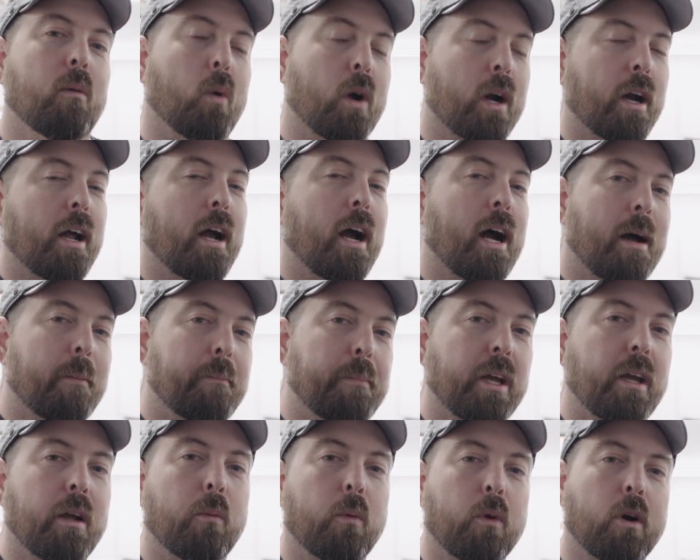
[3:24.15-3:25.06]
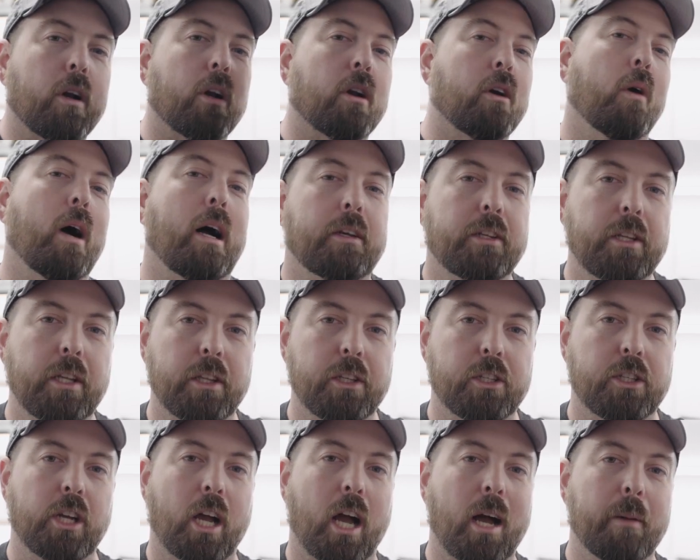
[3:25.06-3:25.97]
We're gonna hop in, we're gonna go out to the
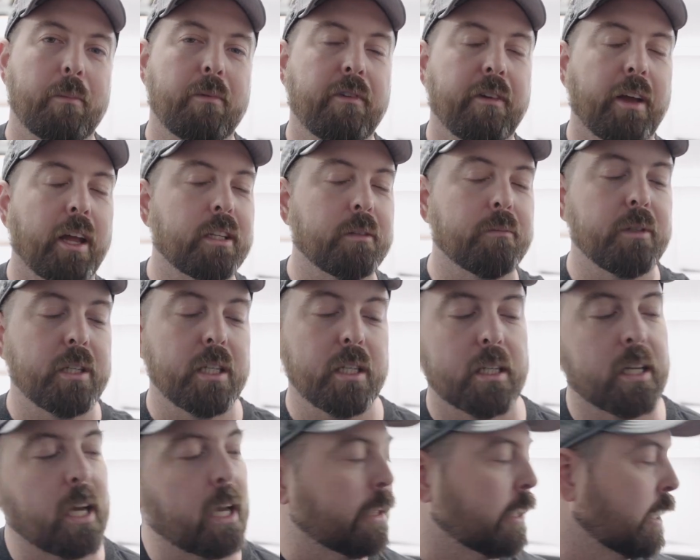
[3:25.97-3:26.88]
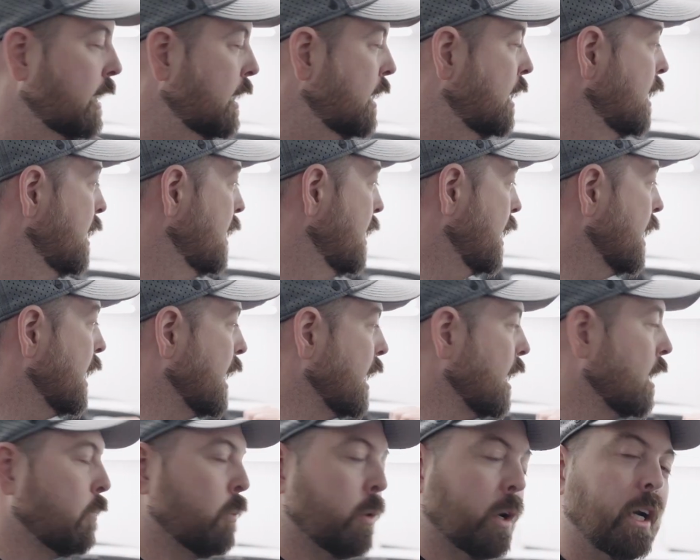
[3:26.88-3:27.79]
shop, Phantom Detailing,
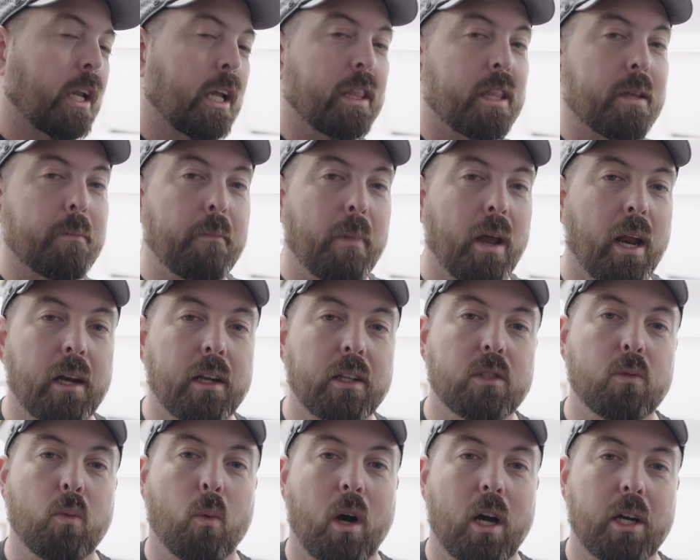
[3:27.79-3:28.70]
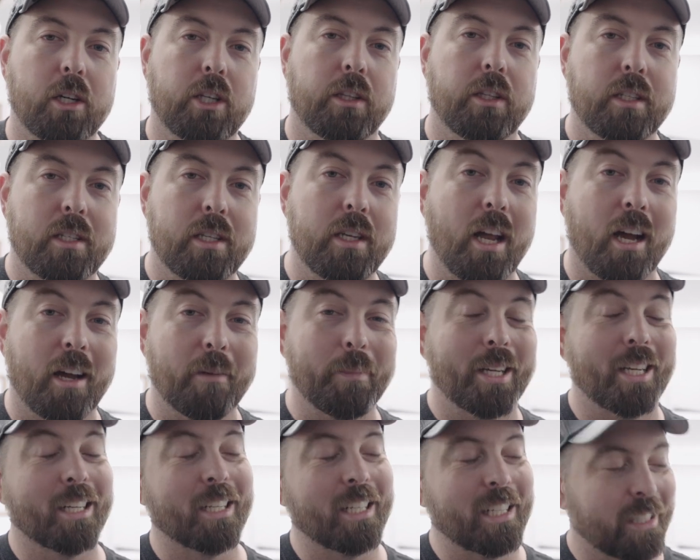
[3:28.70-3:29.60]
and we're gonna get the maintenance wash on this done
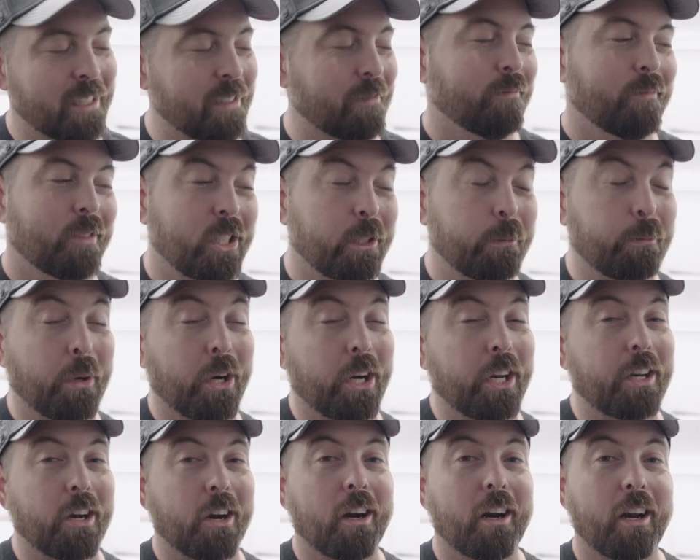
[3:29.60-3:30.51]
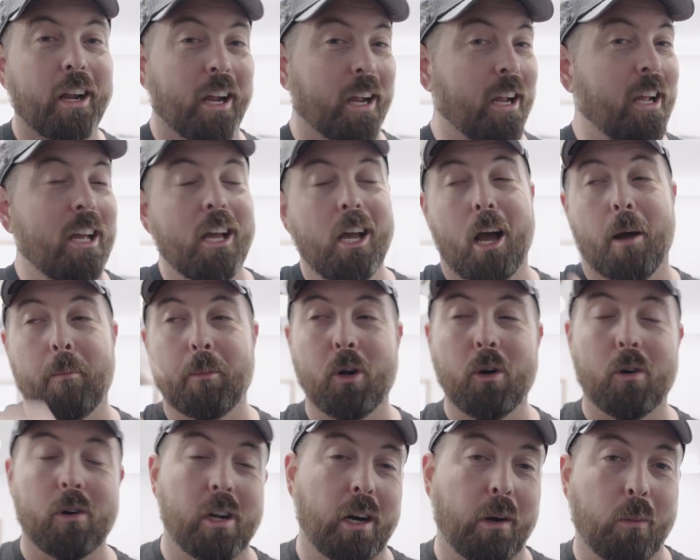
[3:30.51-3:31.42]
because she's pretty dirty. I'm
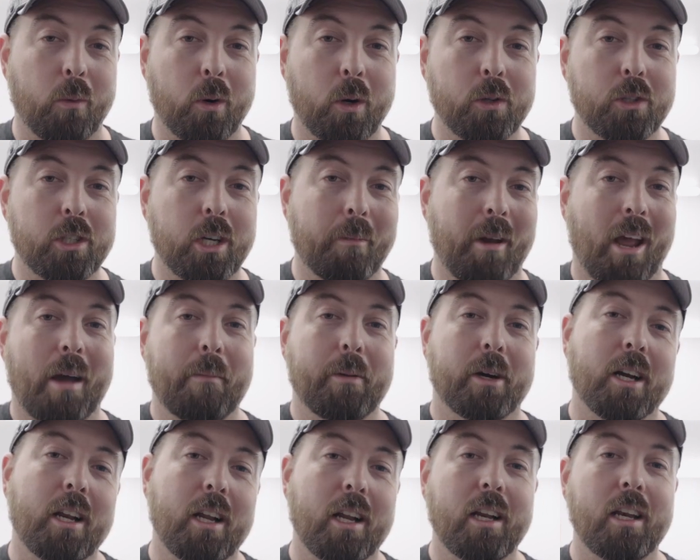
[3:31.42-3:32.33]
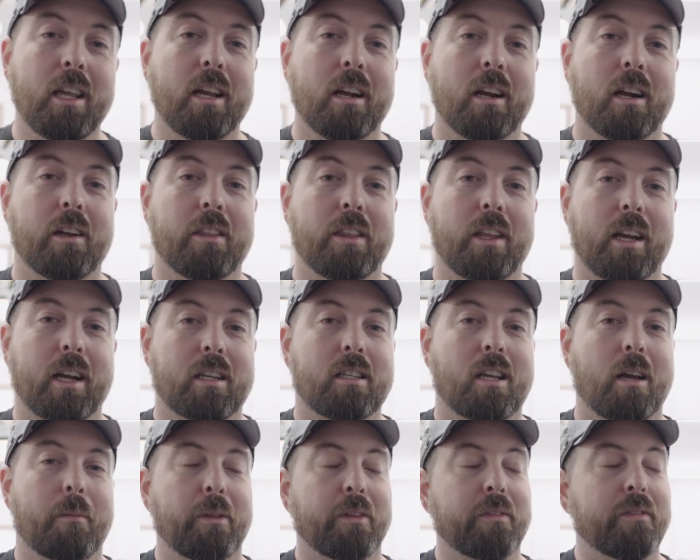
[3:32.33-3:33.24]
going on a road trip to Aberdeen here in the next
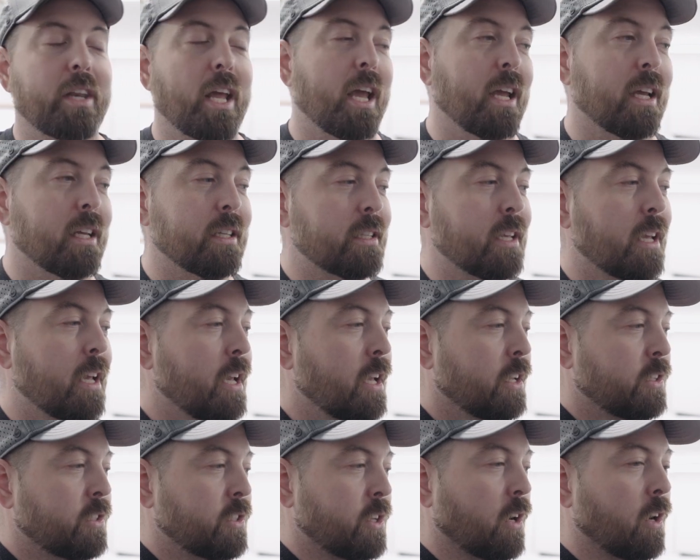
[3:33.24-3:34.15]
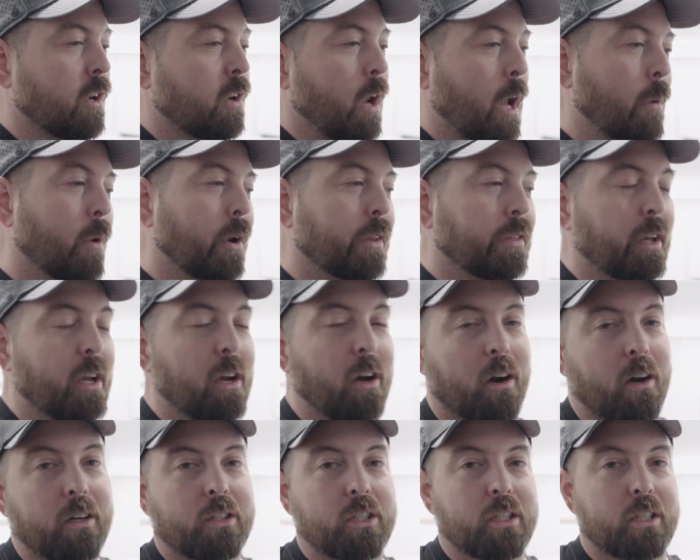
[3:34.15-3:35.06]
couple of days, so I want the
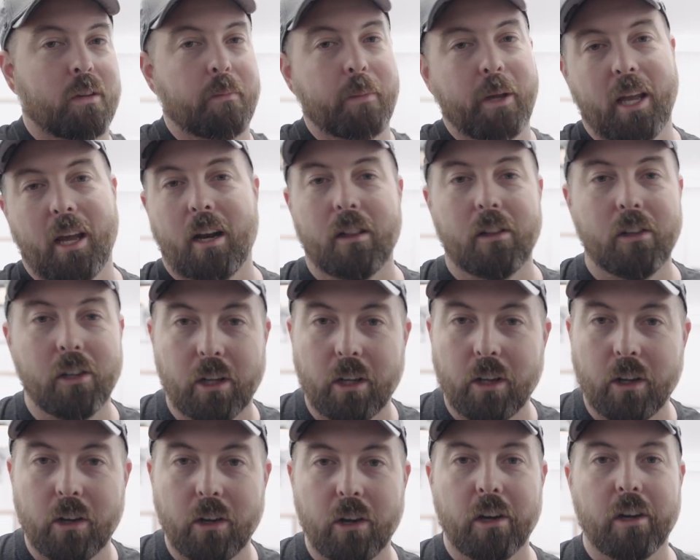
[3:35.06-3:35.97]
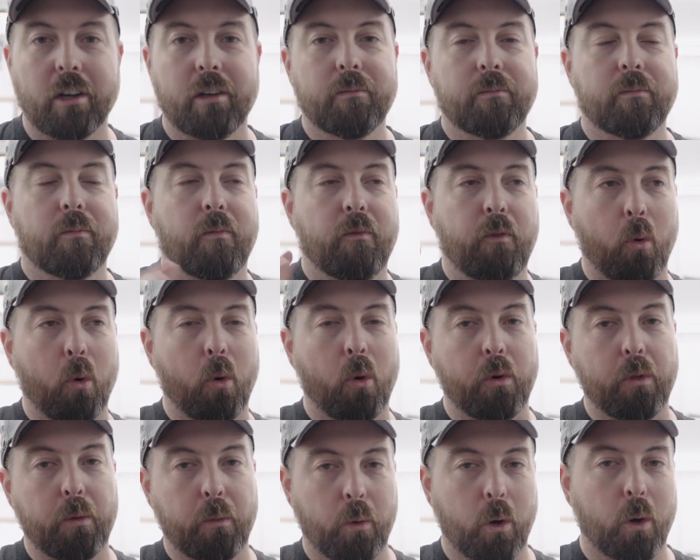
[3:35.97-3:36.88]
car just to be kind of looking good
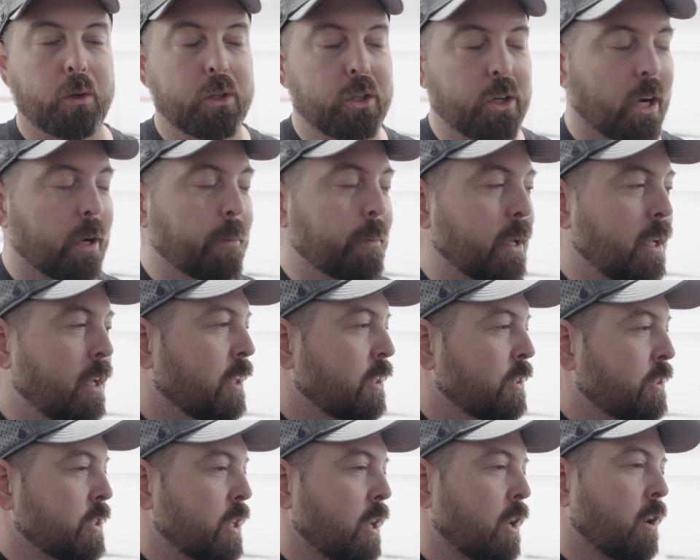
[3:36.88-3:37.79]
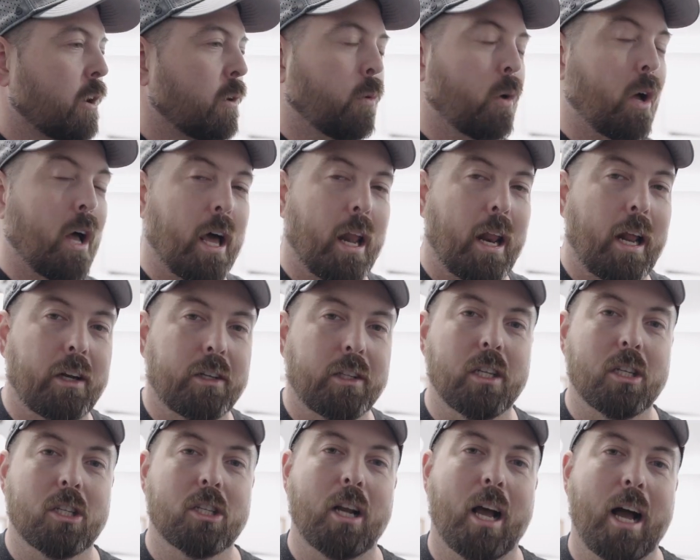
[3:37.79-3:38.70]
for the road trip. So we'll head out to
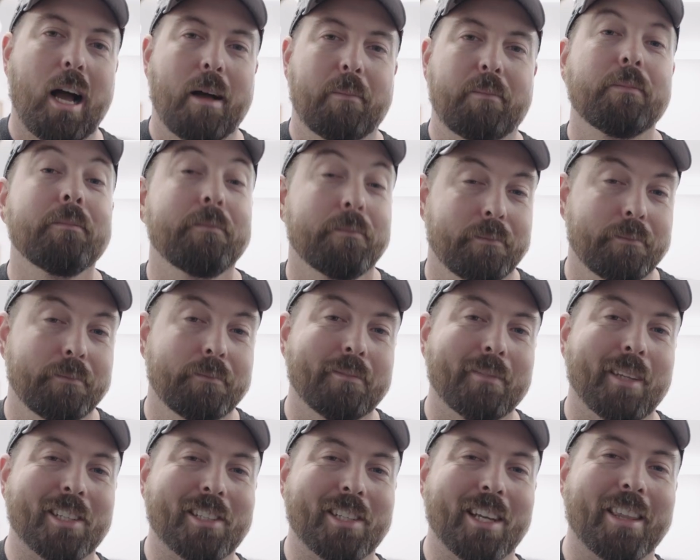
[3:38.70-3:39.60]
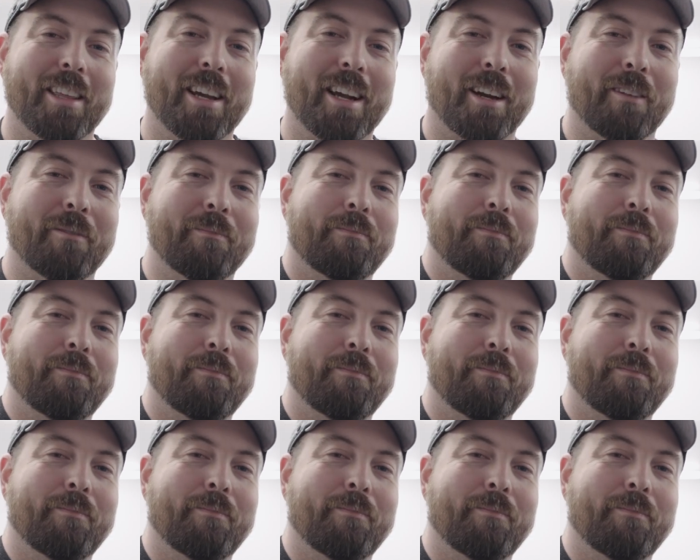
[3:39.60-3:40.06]
the shop. I'll see you there.